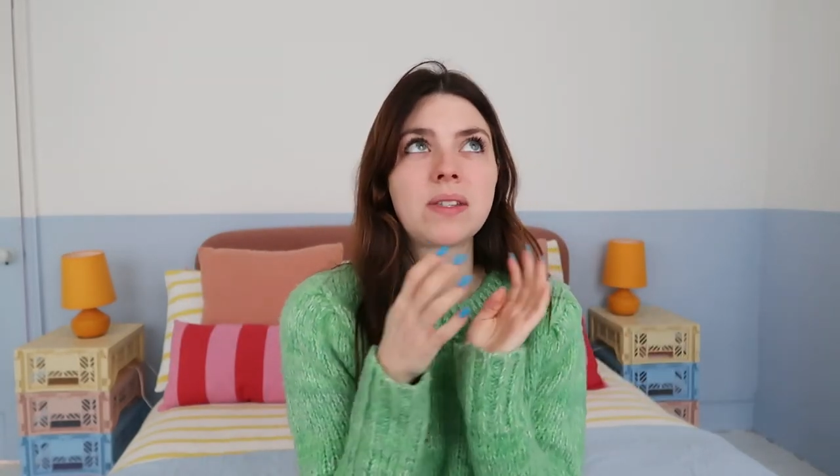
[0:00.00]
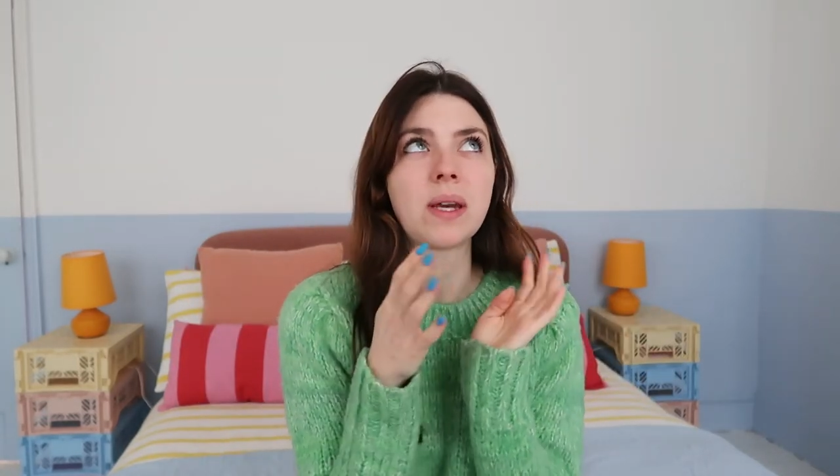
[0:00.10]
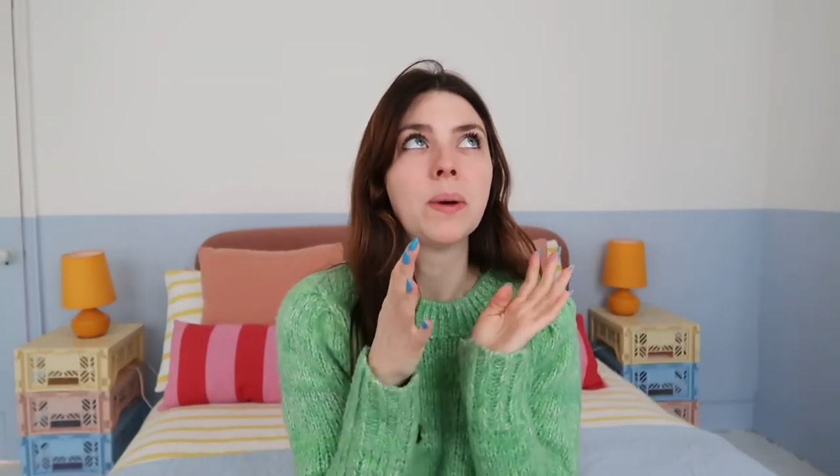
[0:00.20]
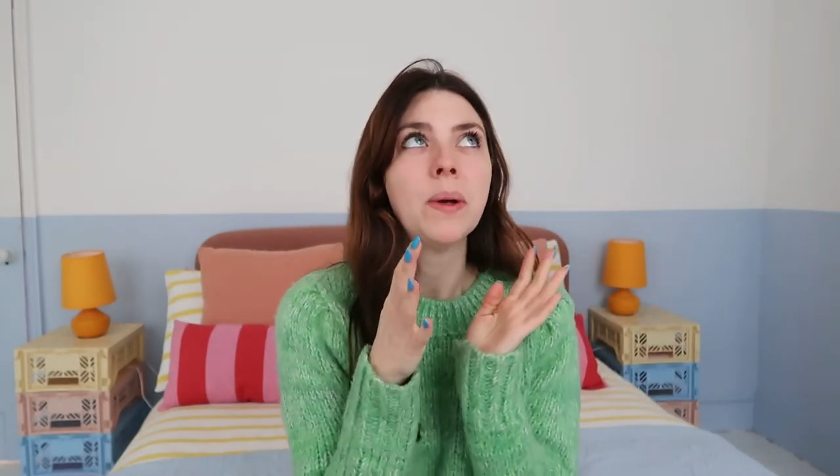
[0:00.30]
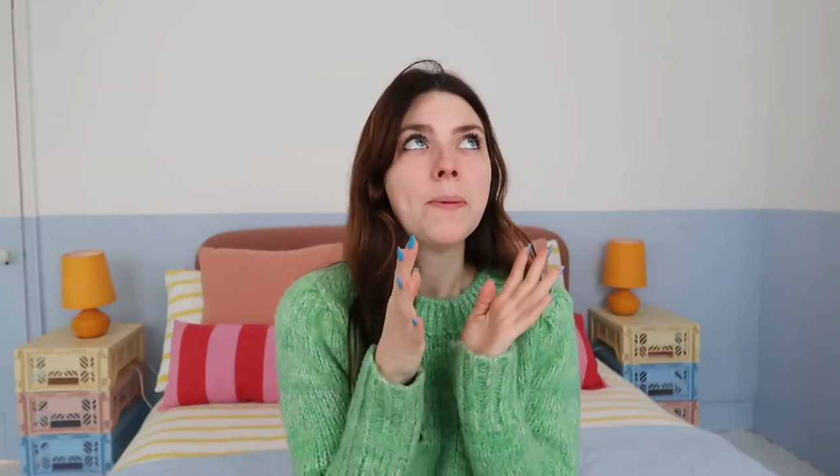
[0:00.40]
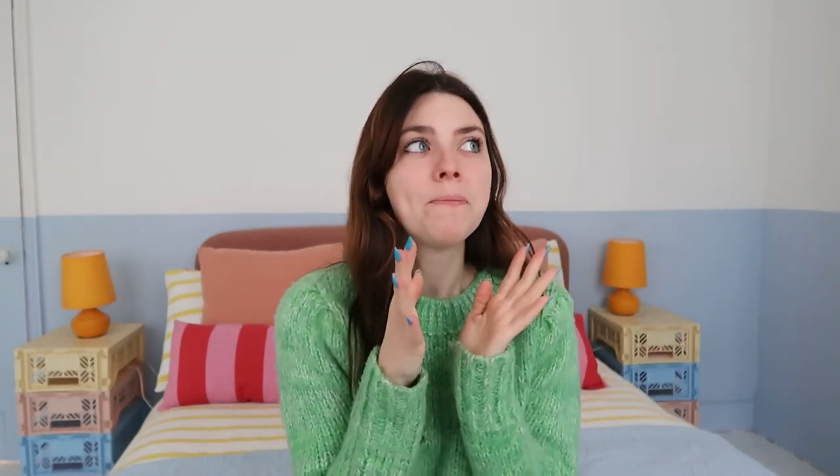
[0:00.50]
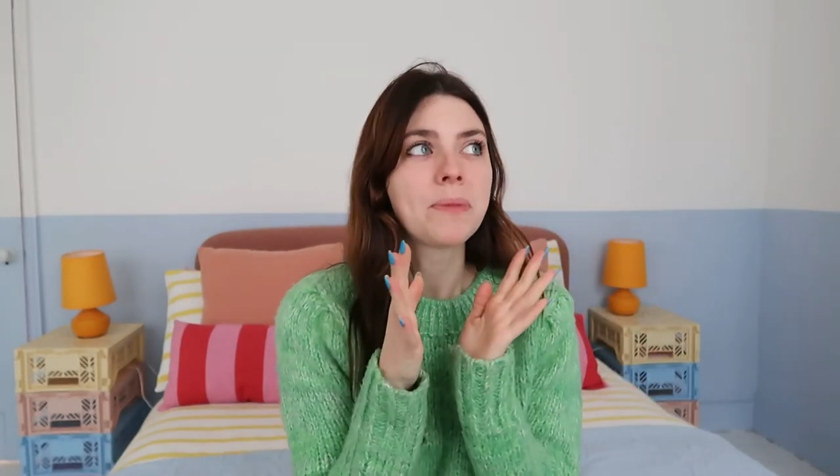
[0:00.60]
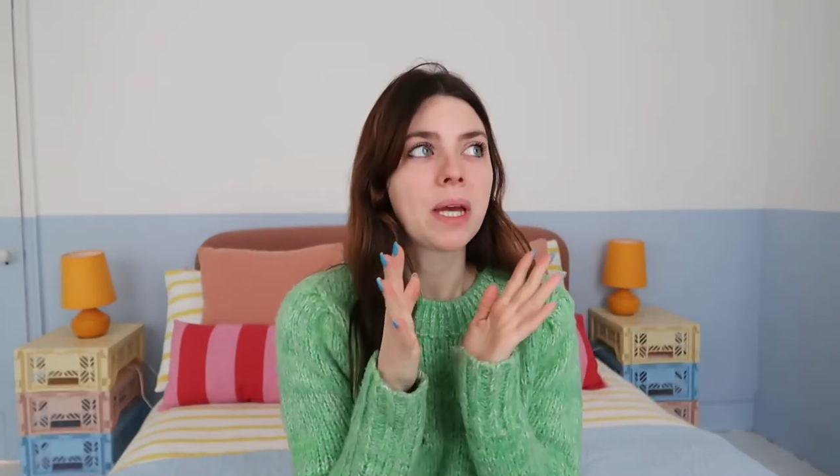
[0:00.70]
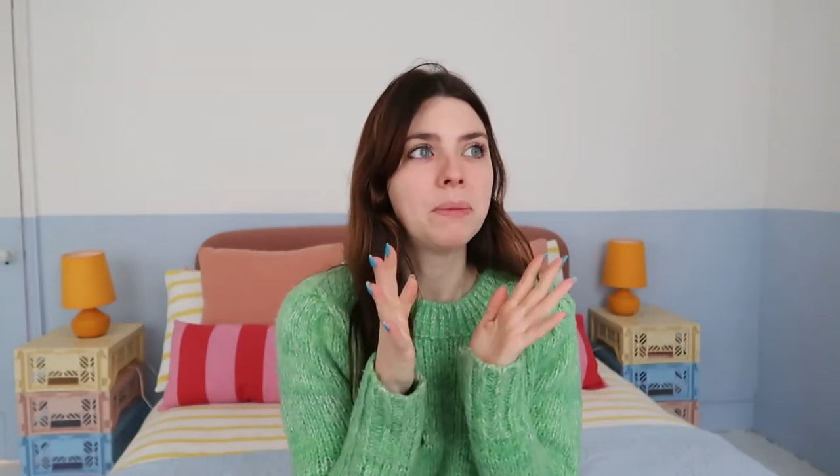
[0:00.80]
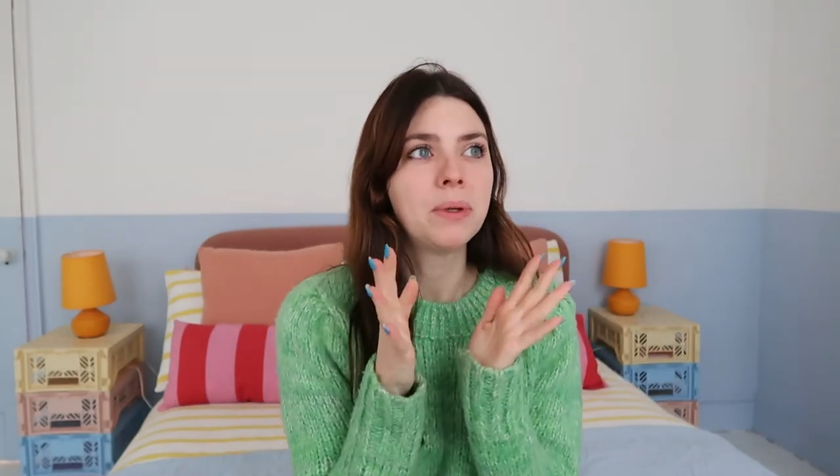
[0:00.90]
So
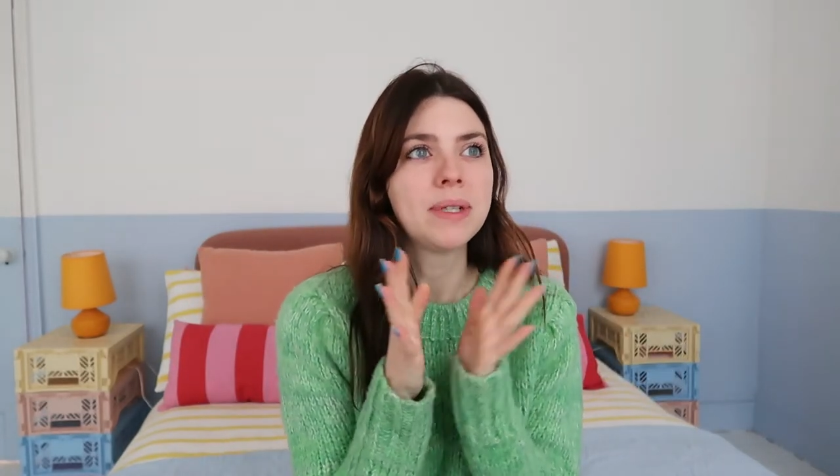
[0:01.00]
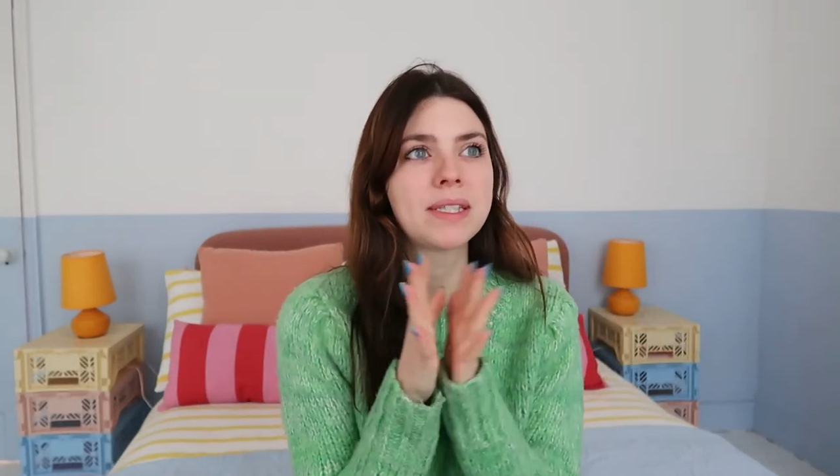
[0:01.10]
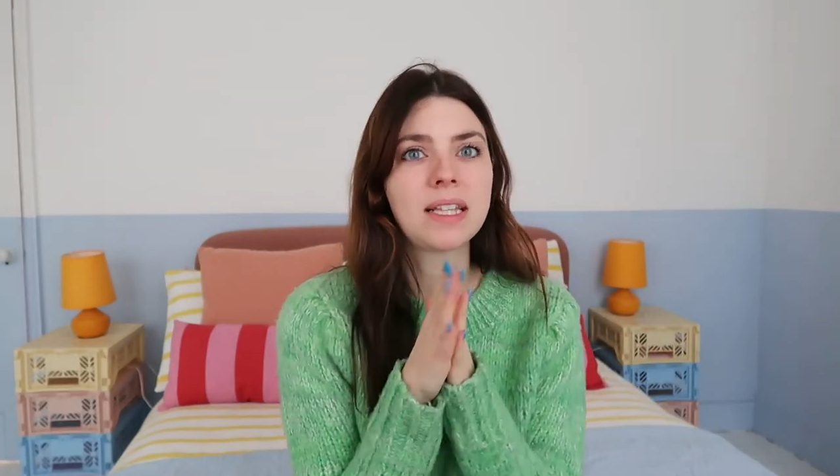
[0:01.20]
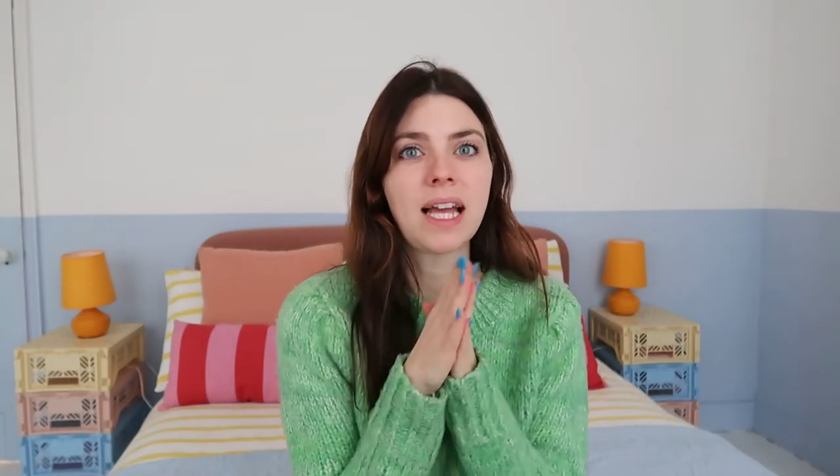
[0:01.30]
I'm always